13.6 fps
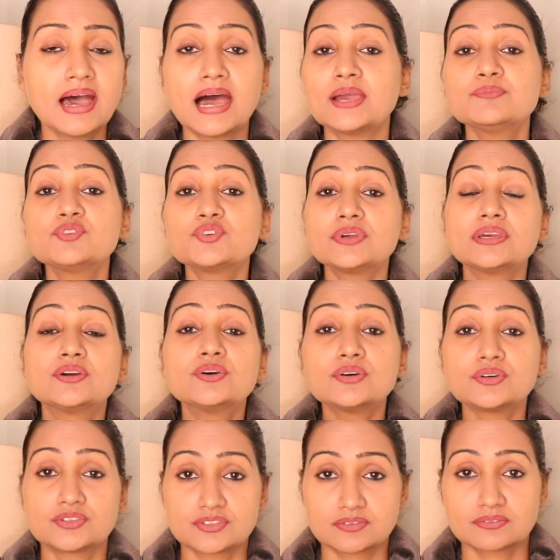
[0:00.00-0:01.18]
I'm doing
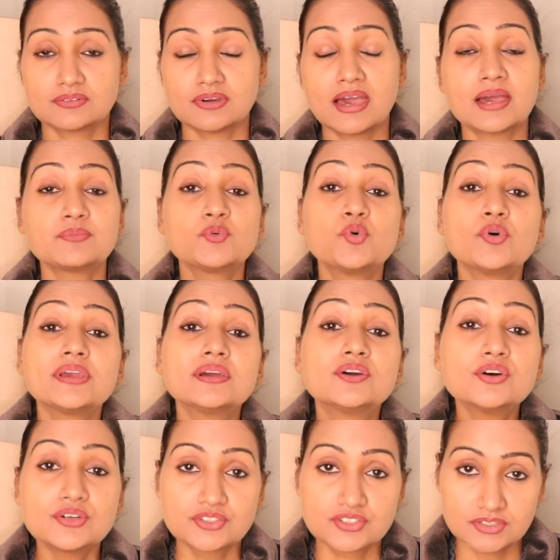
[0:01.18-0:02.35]
good. I'm going
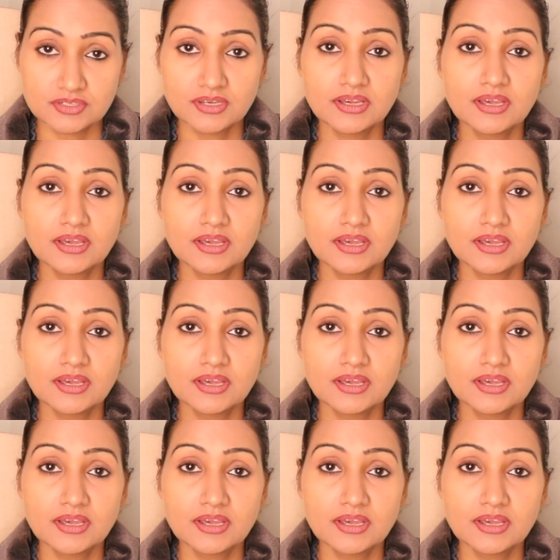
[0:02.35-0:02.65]
good."